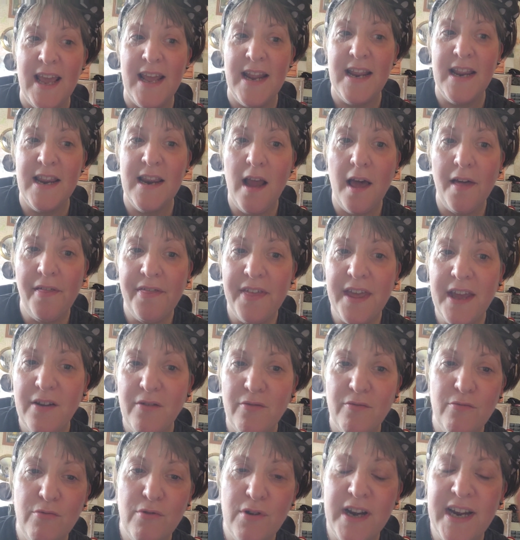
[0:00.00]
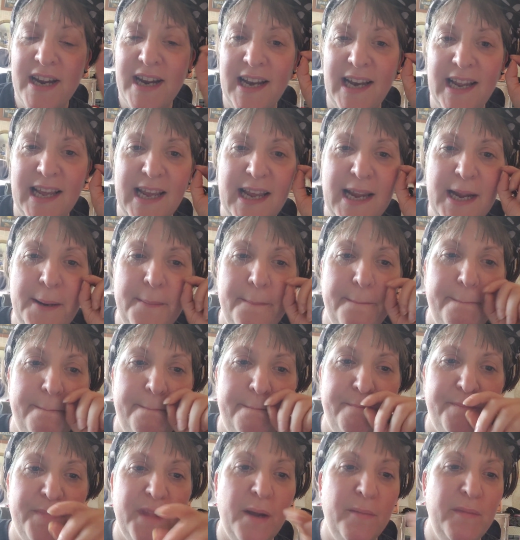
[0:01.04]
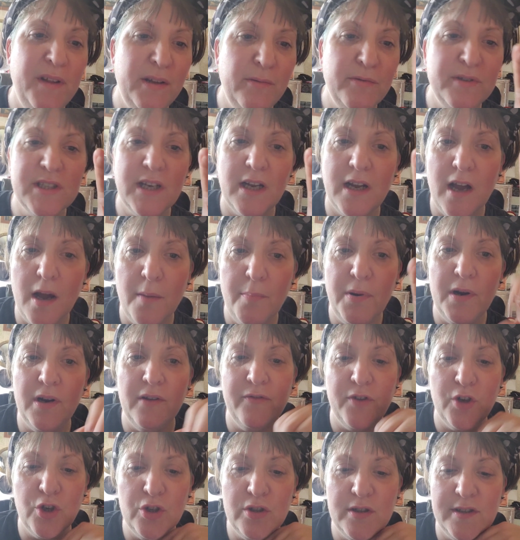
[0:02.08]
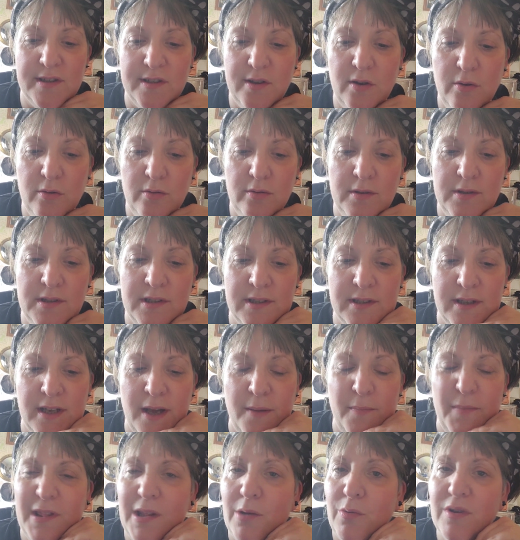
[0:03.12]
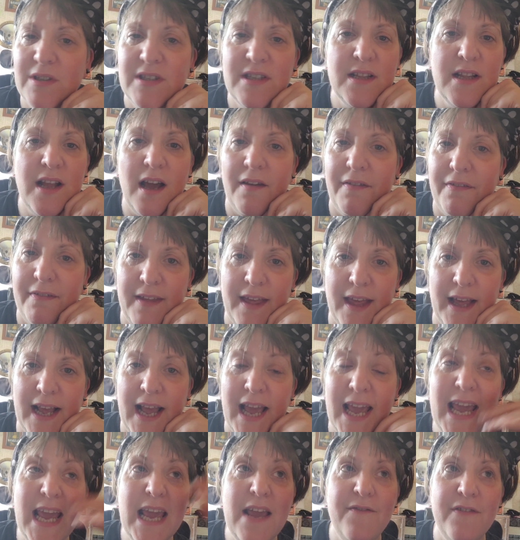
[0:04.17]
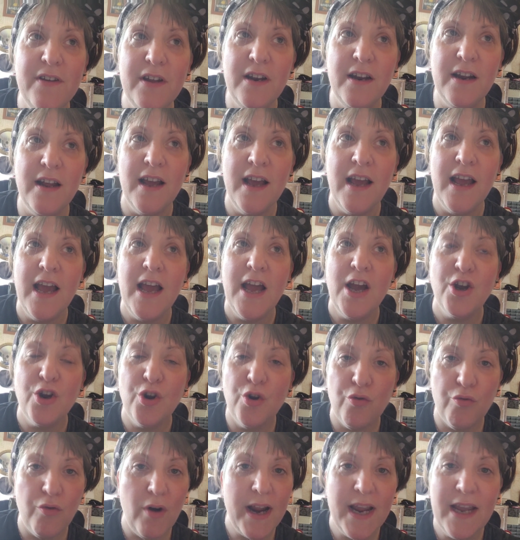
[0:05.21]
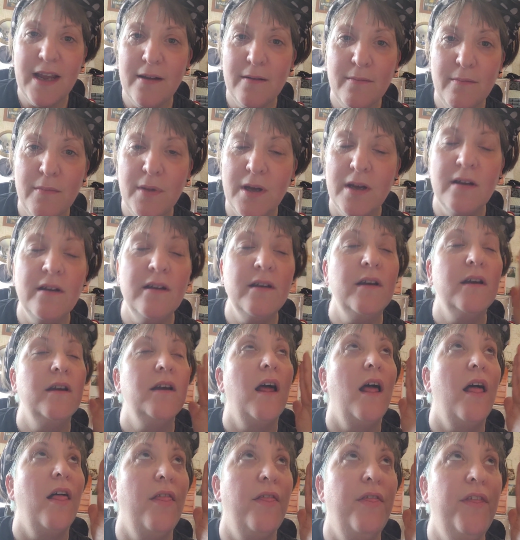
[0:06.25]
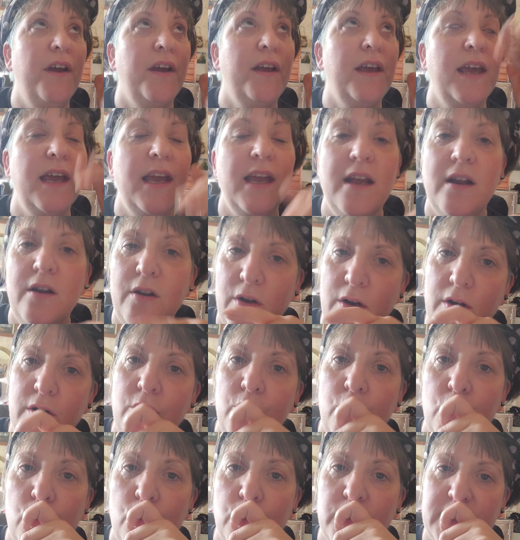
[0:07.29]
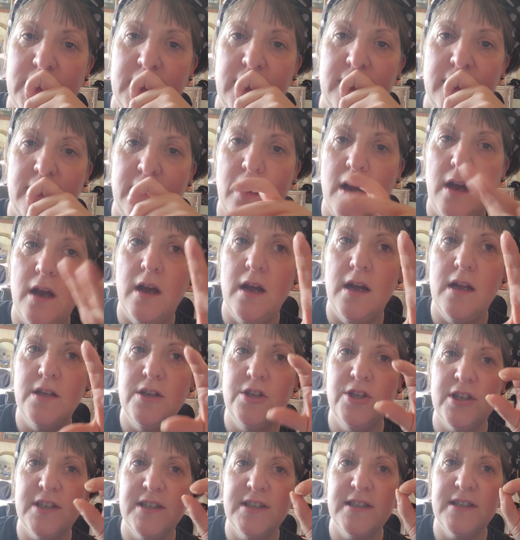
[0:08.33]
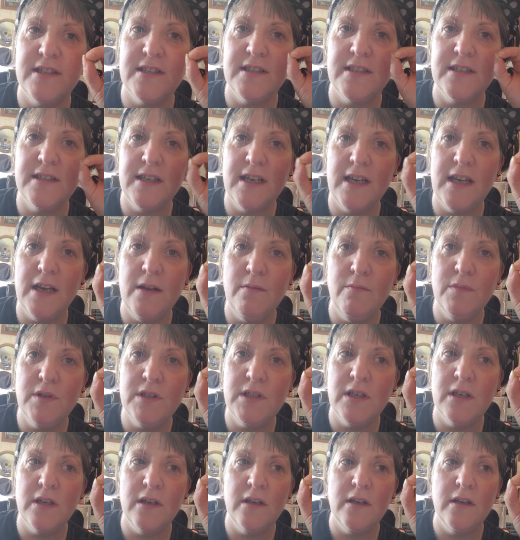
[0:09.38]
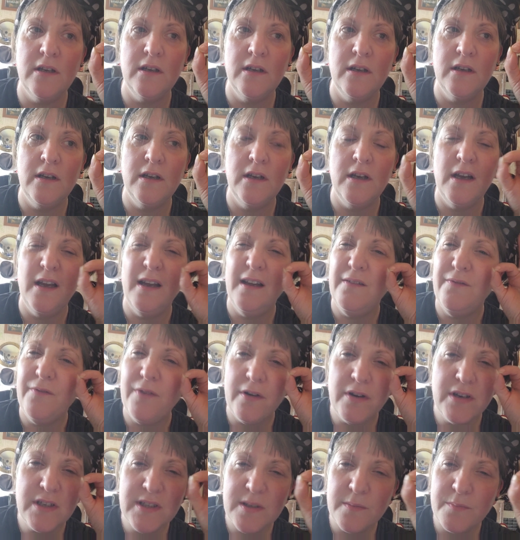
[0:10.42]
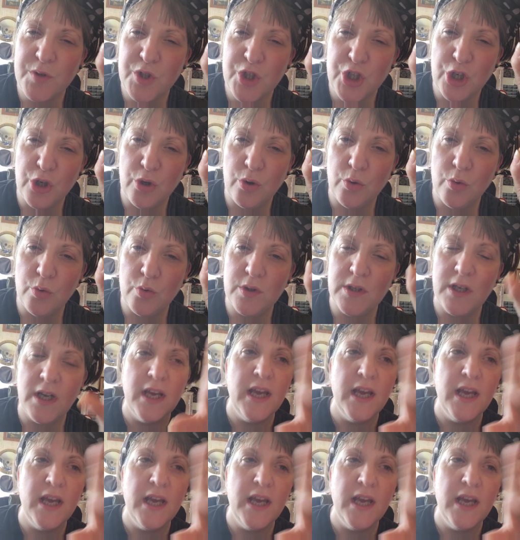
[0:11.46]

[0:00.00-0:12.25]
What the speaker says: Nothing really, I mean, there was a couple of good songs, but there was nothing. Even Graham, the King Norton, just seemed very subdued.